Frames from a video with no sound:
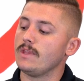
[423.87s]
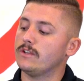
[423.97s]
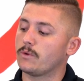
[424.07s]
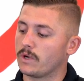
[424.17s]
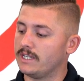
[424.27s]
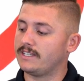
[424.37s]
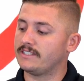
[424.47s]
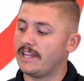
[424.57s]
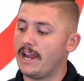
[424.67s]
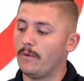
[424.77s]
So we're going to
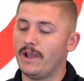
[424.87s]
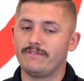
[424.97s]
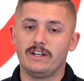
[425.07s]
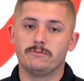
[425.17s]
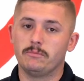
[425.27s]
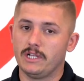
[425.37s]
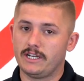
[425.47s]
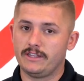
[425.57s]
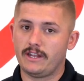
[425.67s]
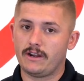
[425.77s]
assess the airway. If there's
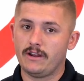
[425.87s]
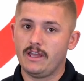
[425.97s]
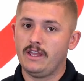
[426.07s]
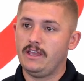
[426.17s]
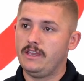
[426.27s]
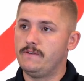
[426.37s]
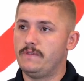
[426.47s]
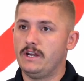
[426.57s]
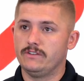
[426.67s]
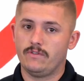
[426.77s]
blood in there, if
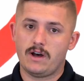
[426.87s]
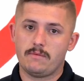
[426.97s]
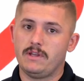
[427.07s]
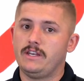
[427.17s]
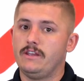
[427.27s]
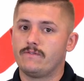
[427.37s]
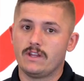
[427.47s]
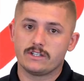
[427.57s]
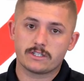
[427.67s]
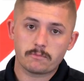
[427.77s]
there's vomit, if
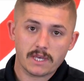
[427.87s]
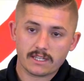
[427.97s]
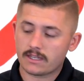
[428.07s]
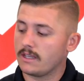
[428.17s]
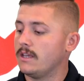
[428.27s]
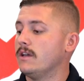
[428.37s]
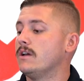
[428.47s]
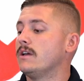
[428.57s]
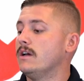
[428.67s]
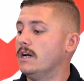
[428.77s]
there's spit,
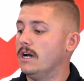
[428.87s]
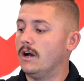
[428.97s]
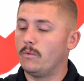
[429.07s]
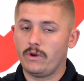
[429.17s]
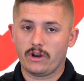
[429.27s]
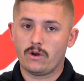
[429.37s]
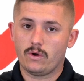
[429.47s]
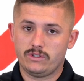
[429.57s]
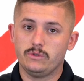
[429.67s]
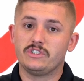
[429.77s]
we are
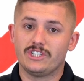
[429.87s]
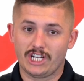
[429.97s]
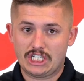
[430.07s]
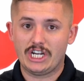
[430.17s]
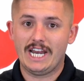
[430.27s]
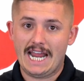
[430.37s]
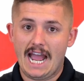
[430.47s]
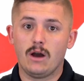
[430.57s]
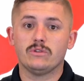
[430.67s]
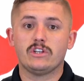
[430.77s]
going to suction it
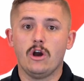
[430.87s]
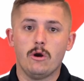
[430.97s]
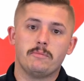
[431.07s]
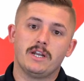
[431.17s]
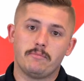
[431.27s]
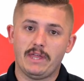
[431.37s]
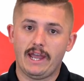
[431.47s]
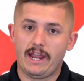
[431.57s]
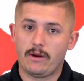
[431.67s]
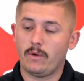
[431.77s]
out to open up
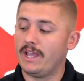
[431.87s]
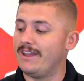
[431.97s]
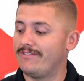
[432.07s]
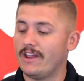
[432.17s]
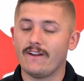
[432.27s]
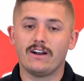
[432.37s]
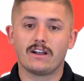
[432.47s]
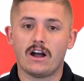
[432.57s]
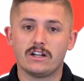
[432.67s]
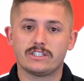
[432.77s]
that airway. If they're
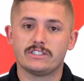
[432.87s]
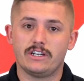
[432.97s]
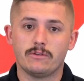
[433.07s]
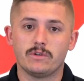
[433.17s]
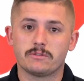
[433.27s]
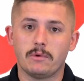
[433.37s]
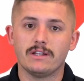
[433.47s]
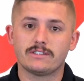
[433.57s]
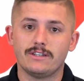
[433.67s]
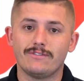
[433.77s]
unconscious and
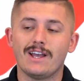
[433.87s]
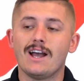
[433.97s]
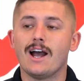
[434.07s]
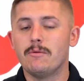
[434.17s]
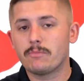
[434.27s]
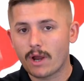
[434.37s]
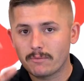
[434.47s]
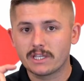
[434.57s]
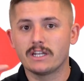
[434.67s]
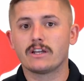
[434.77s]
unresponsive, I'm
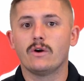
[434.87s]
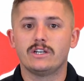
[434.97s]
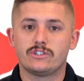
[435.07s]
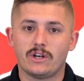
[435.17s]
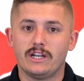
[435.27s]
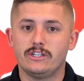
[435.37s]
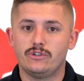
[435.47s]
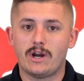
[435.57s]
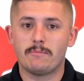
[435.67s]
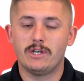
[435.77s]
probably going to go ahead and try to
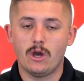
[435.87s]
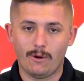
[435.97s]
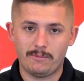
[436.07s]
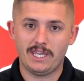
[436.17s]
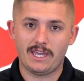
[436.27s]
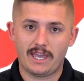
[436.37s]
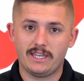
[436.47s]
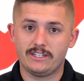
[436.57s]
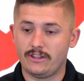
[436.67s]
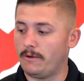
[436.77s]
drop an OPA
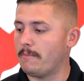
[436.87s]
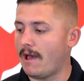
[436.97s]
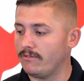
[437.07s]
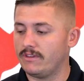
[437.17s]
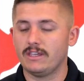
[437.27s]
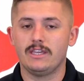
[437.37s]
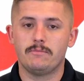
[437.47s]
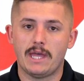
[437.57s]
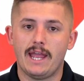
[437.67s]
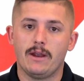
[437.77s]
into their mouth to
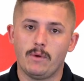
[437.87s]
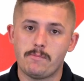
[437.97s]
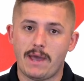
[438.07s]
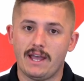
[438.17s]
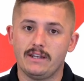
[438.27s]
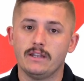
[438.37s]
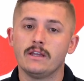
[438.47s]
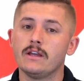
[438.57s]
keep that airway patent.